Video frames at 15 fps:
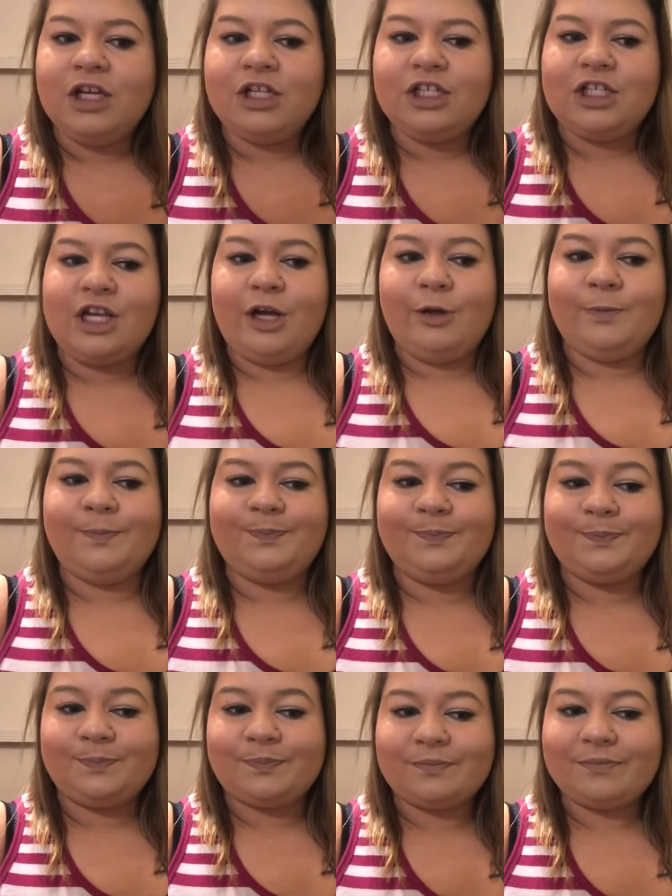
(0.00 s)
So
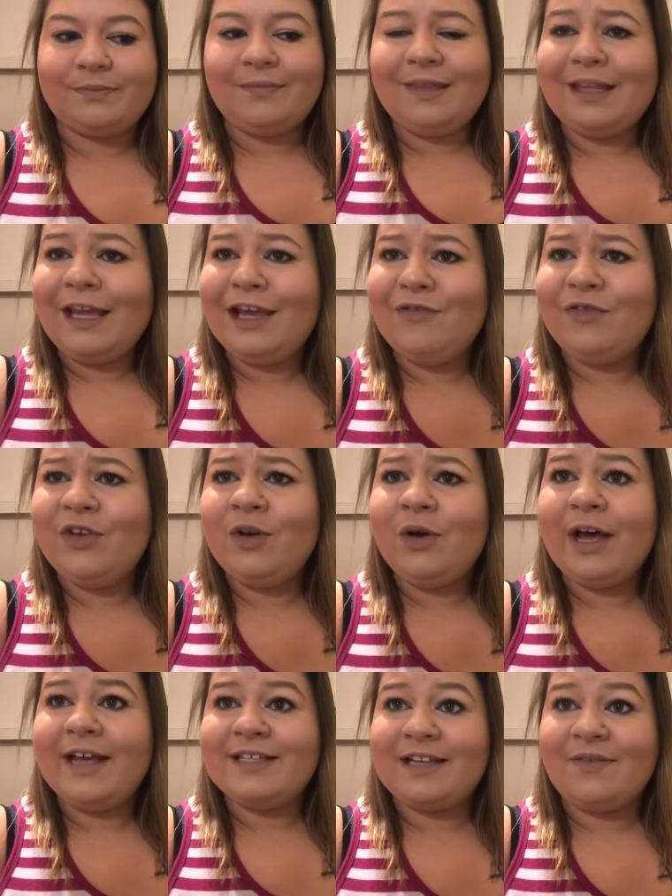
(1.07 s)
if you
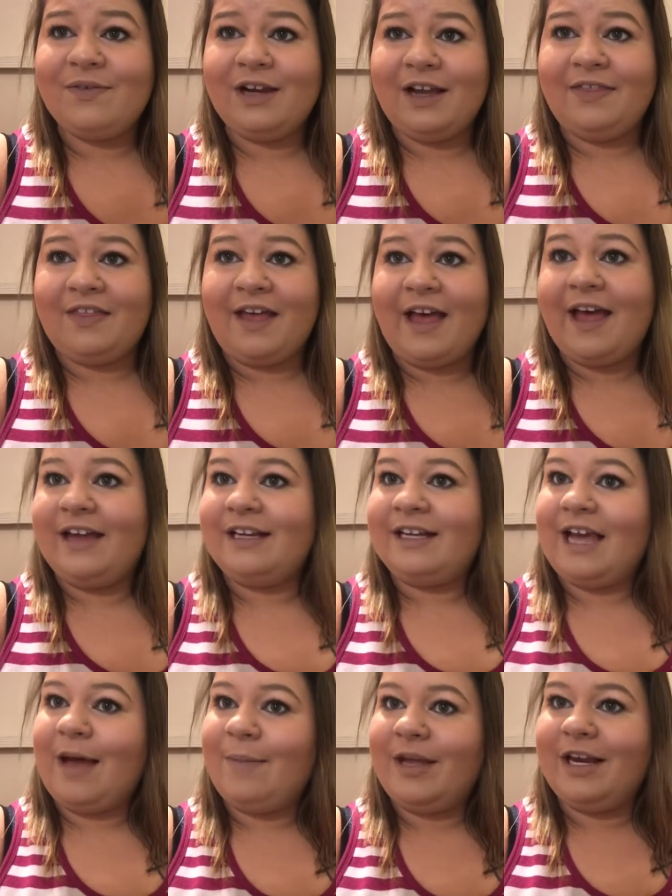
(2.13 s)
guys have done that,
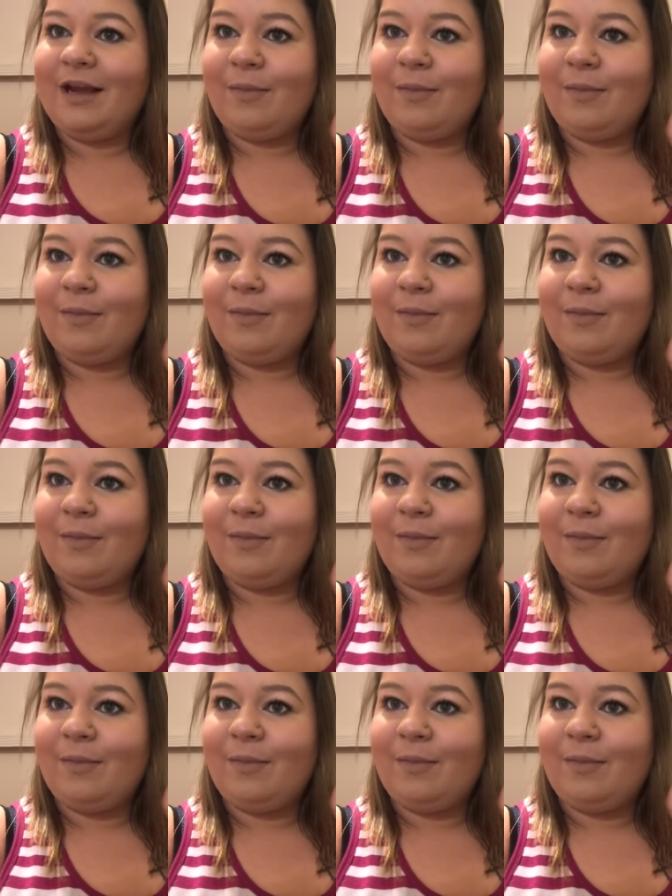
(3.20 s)
comment down